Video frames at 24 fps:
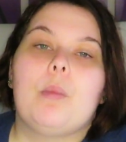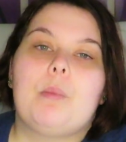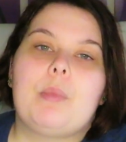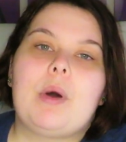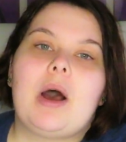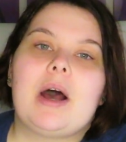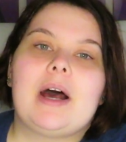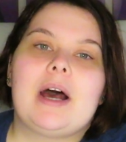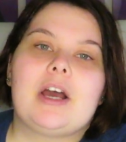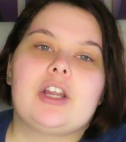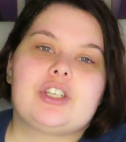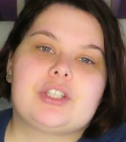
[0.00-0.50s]

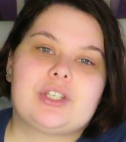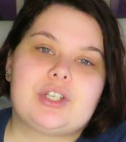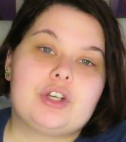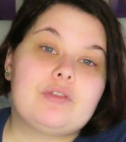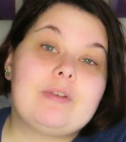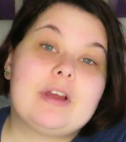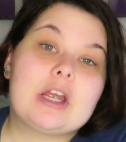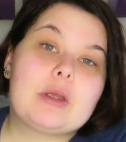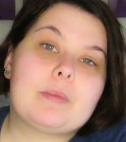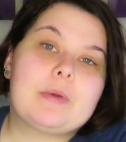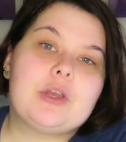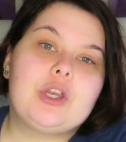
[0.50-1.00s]
But I'd
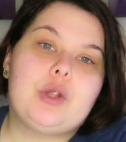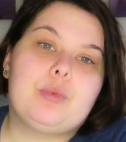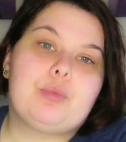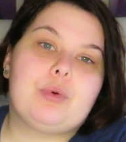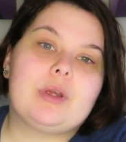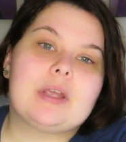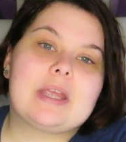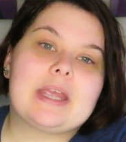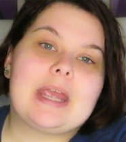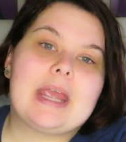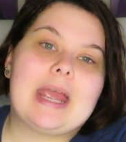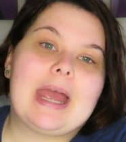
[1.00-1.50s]
still recommend you
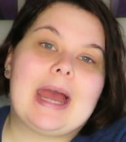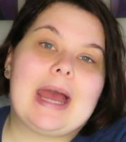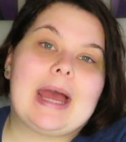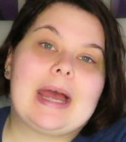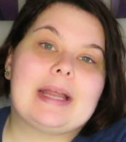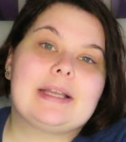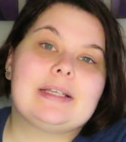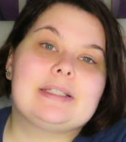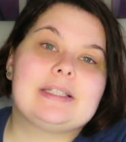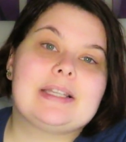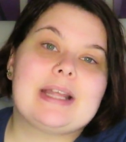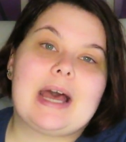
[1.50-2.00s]
bring it,
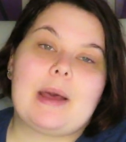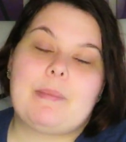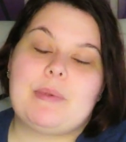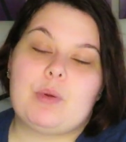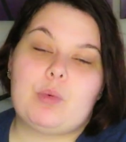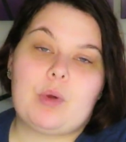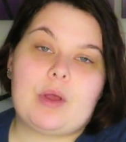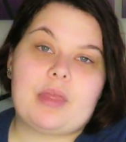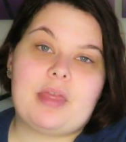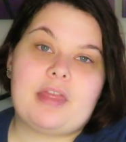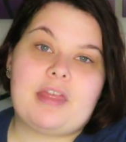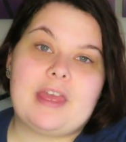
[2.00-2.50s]
and that'd be
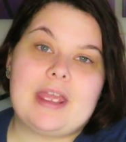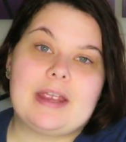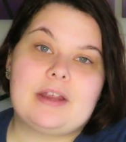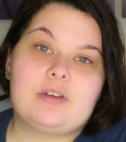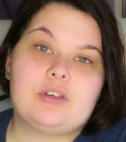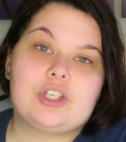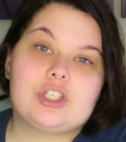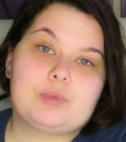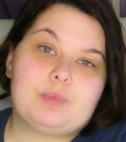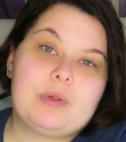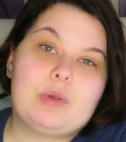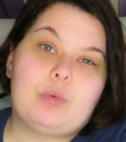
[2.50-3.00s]
one
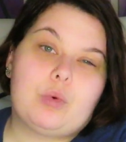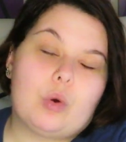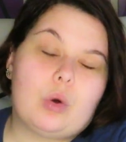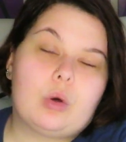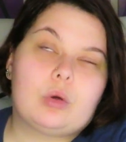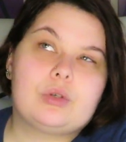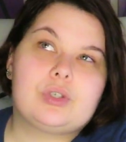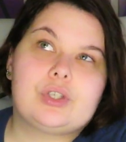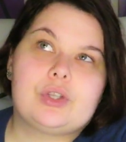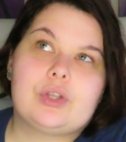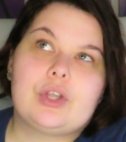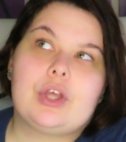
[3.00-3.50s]
thing. Just be
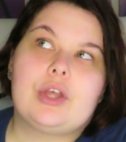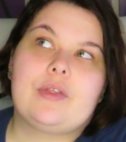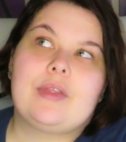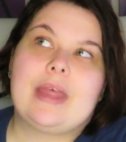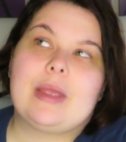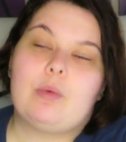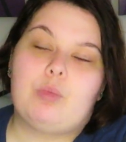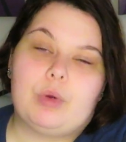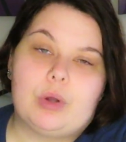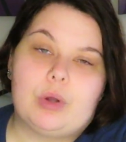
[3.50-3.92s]
warned that they